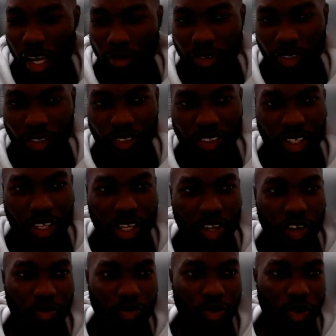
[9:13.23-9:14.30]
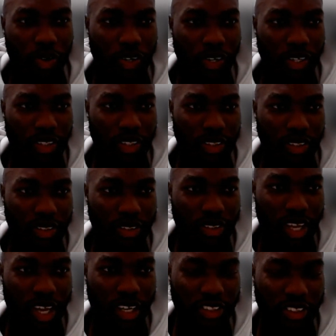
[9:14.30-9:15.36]
there's a lot more
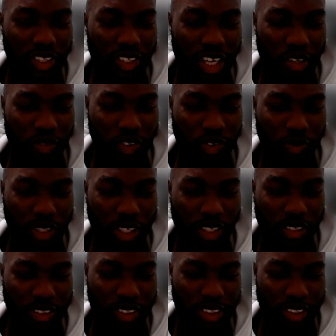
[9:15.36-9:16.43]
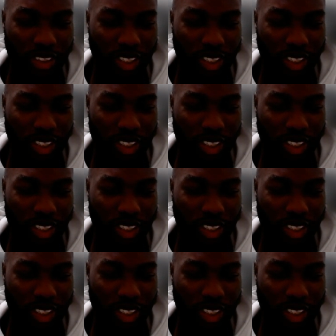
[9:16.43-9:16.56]
larger language models these